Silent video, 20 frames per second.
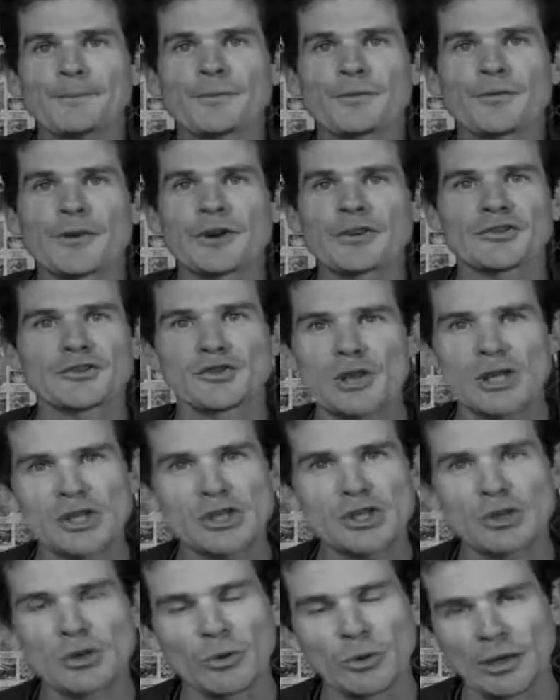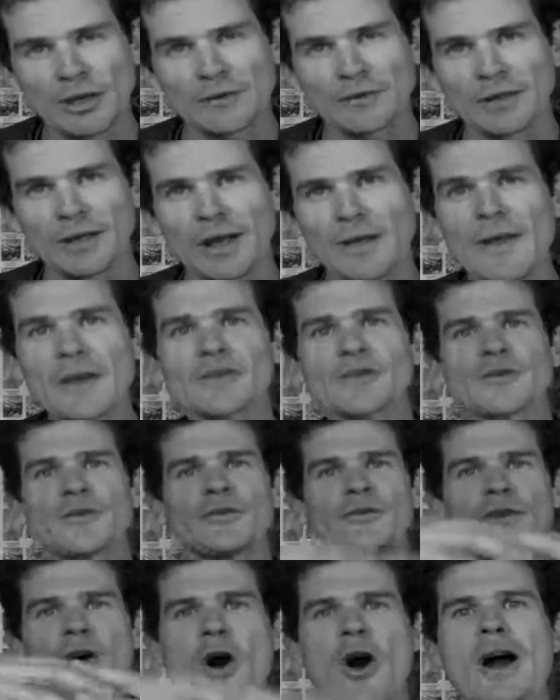frustration or whatever. And that's
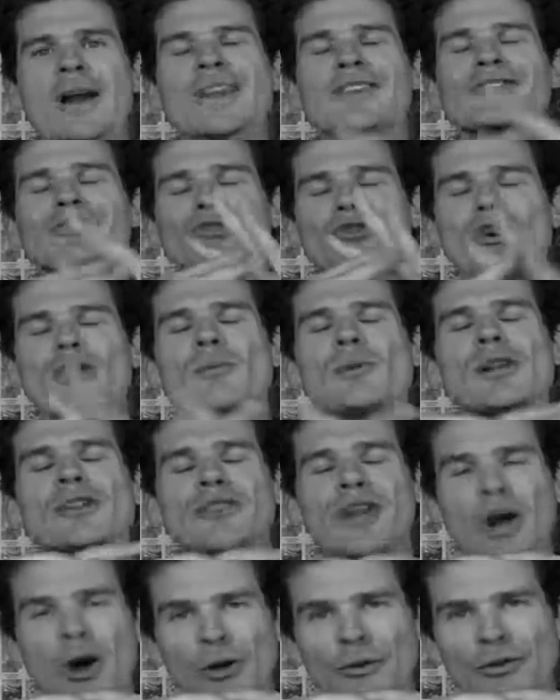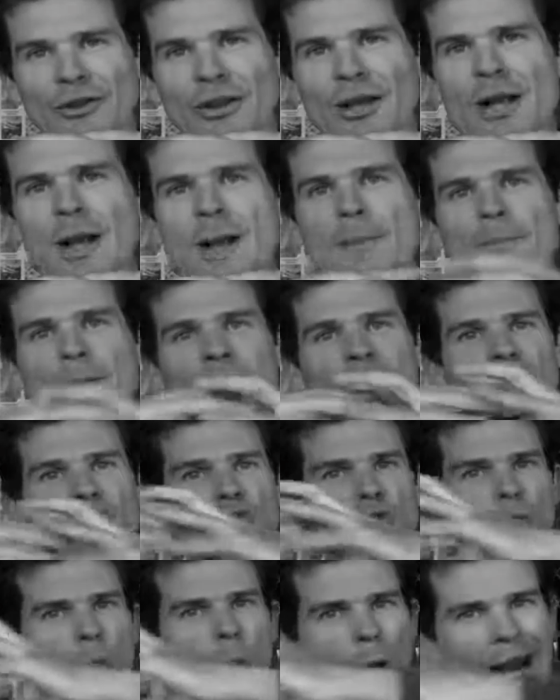fine, it's normal, it's healthy. But it's
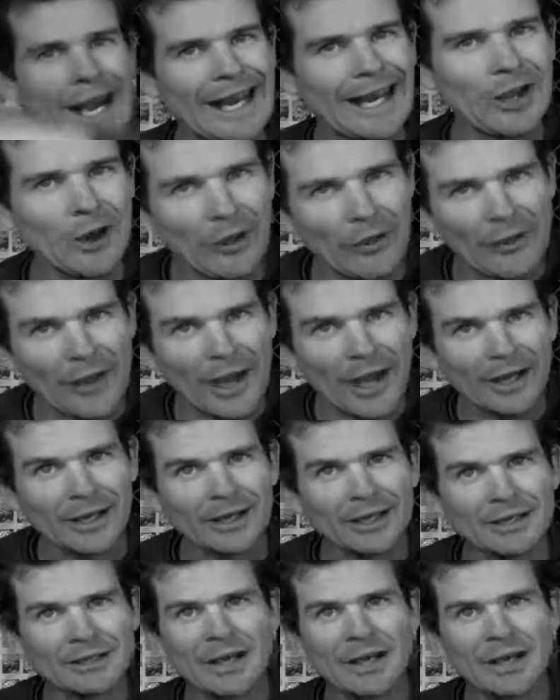dwelling on that